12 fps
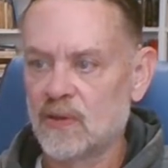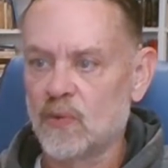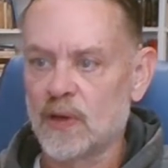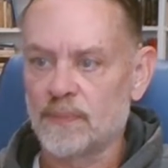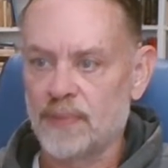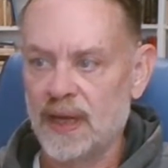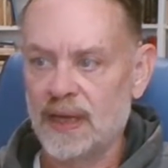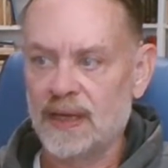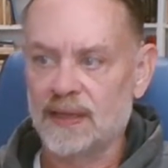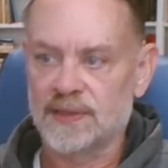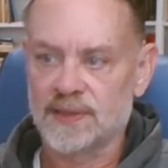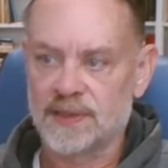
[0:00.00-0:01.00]
What
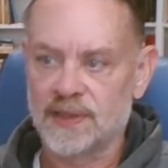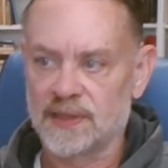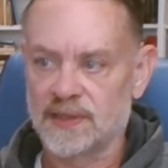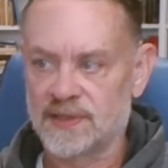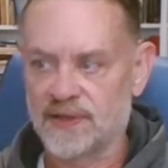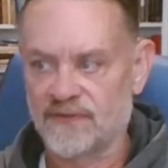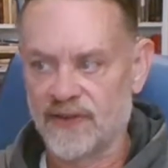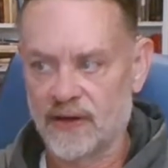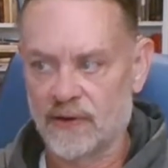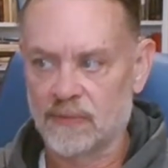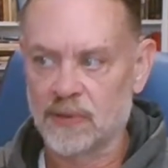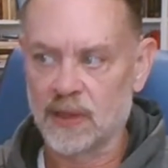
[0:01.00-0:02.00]
pains does the
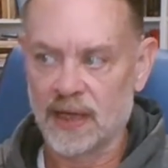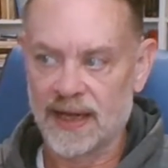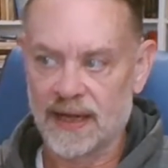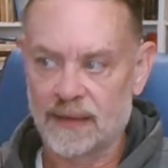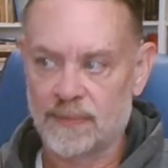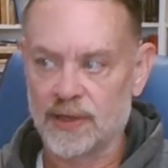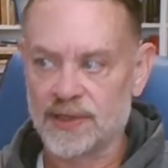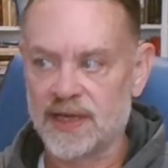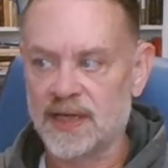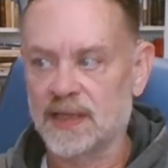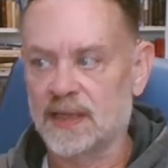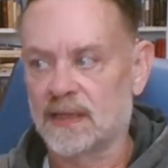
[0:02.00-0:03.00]
venerable Latimer
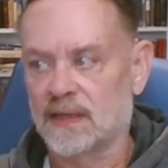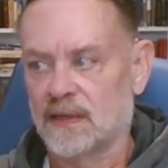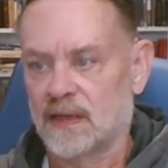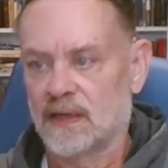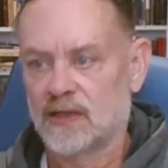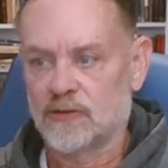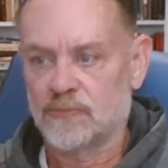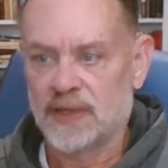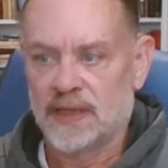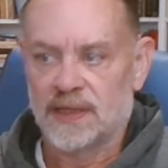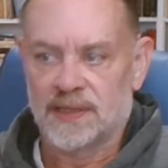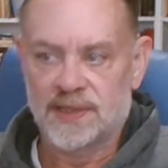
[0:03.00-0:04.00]
take to
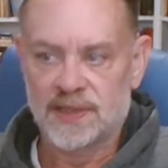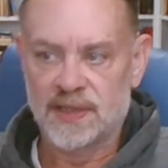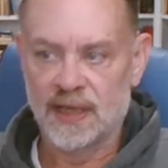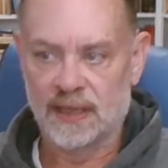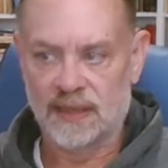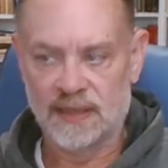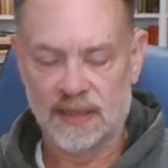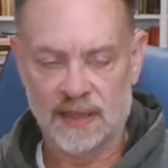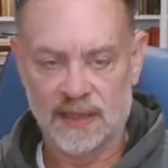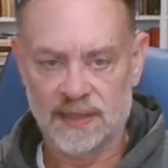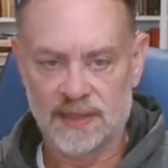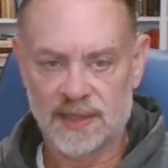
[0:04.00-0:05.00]
be distinct and
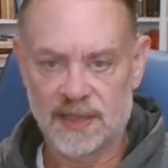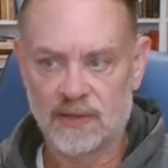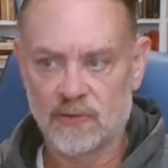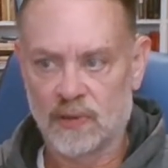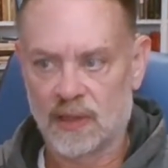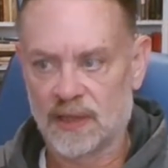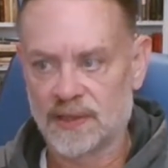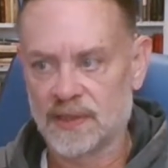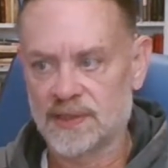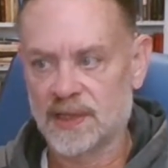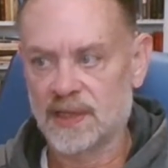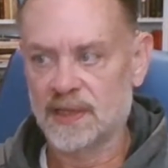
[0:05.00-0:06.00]
continual on
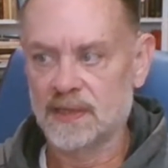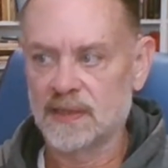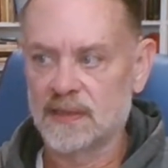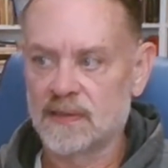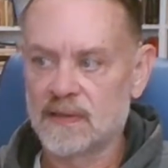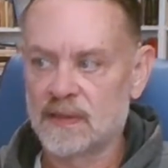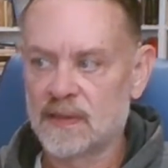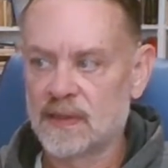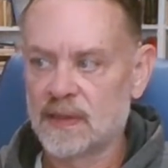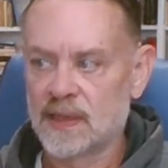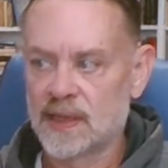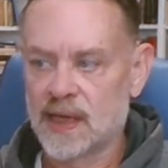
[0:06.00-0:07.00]
this head?
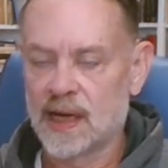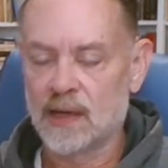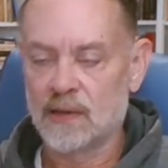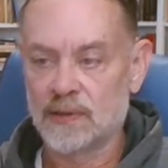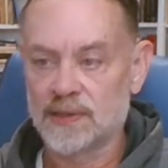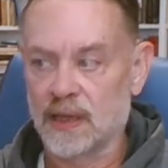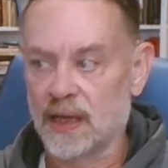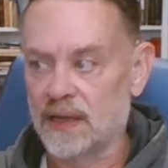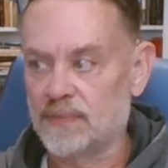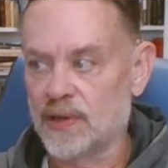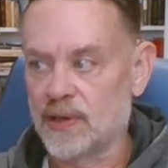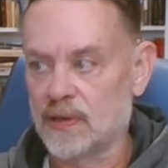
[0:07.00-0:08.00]
How does
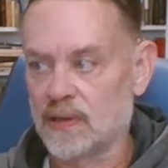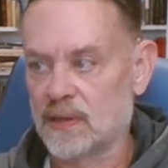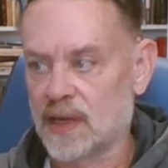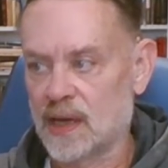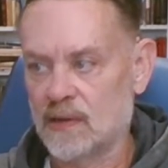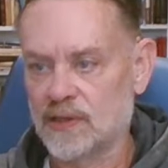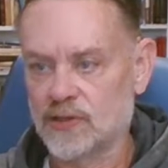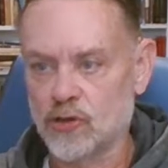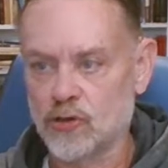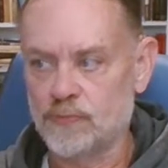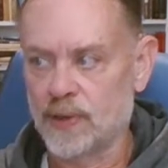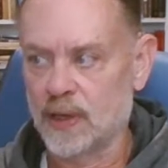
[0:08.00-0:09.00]
Hooper
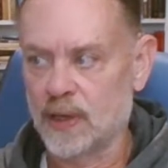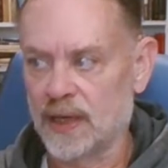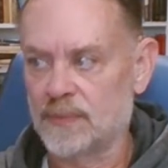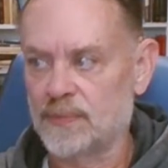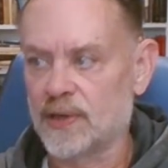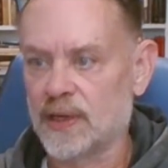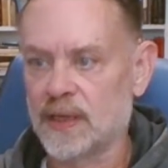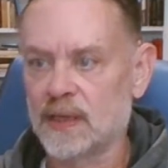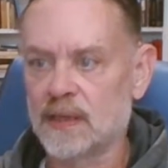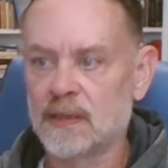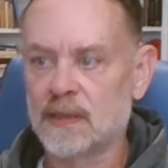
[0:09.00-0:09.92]
labor it?